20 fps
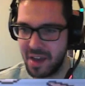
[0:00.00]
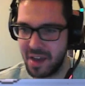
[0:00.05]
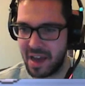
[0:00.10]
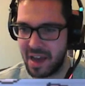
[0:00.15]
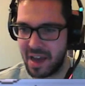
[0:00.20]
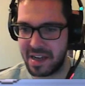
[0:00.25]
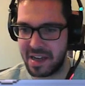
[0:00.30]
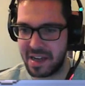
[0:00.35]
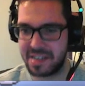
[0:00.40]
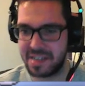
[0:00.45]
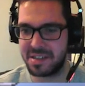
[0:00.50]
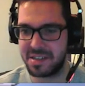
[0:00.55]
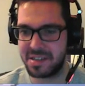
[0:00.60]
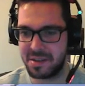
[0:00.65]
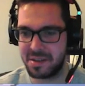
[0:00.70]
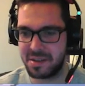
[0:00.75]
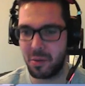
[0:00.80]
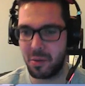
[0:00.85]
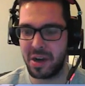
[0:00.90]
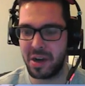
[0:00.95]
and it's
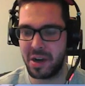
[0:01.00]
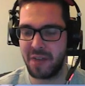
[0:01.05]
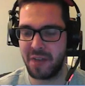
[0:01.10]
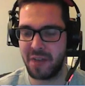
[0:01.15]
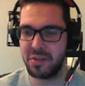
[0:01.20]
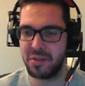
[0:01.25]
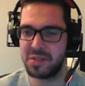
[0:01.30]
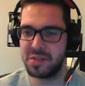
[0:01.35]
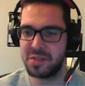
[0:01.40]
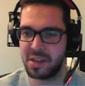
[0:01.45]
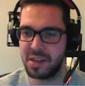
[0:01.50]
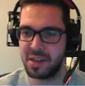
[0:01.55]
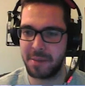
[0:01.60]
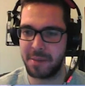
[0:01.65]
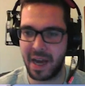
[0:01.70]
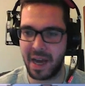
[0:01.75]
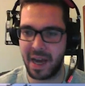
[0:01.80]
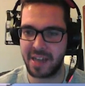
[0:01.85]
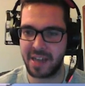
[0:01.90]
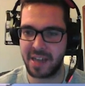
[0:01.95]
the one I've used in the
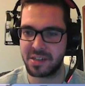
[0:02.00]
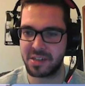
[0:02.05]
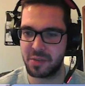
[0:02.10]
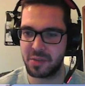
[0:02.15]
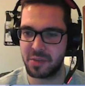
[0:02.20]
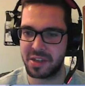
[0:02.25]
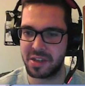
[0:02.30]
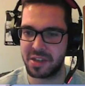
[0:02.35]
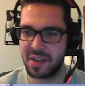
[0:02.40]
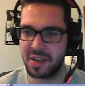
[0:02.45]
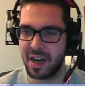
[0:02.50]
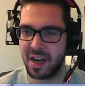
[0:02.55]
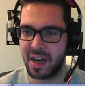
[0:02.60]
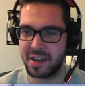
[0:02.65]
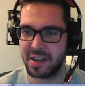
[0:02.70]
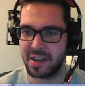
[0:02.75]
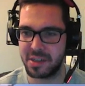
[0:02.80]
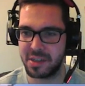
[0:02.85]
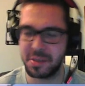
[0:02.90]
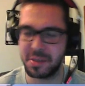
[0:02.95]
past with
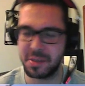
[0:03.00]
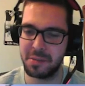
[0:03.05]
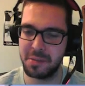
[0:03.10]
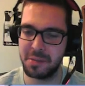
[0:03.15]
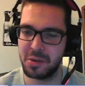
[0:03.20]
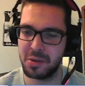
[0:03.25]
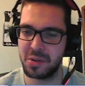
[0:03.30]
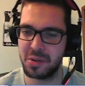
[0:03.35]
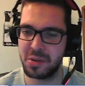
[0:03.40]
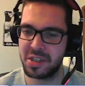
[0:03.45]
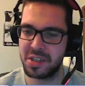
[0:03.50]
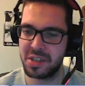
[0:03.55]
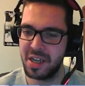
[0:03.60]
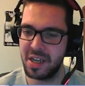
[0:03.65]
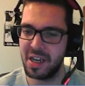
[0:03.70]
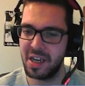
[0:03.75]
the Speed Boost.